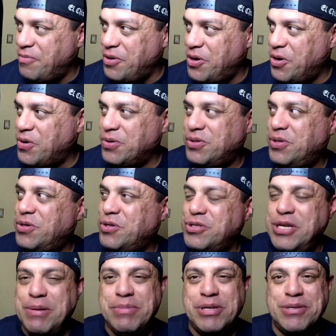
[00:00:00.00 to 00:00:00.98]
When you go to
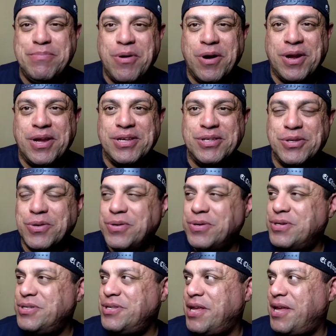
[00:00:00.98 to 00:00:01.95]
those Neiman Marcus
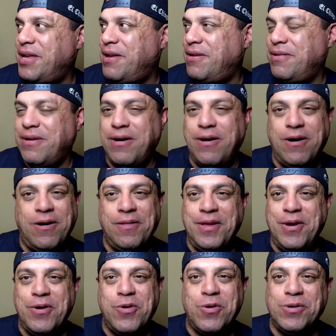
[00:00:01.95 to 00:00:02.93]
stores, they
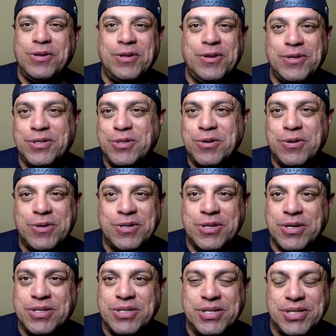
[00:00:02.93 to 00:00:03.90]
all they hold in their
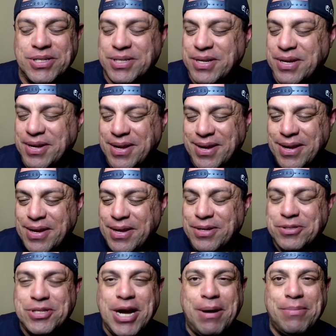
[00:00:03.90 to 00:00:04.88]
stores are just
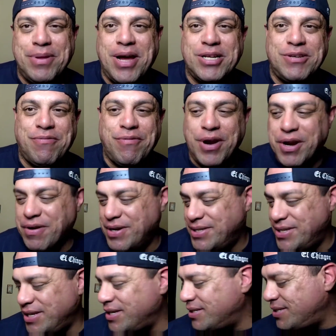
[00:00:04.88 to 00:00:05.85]
top-notch
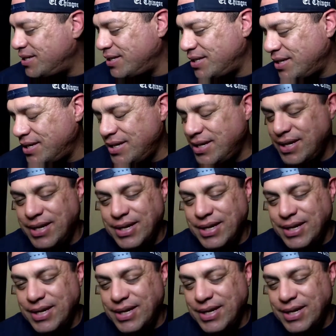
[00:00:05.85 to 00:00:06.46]
fragrances. And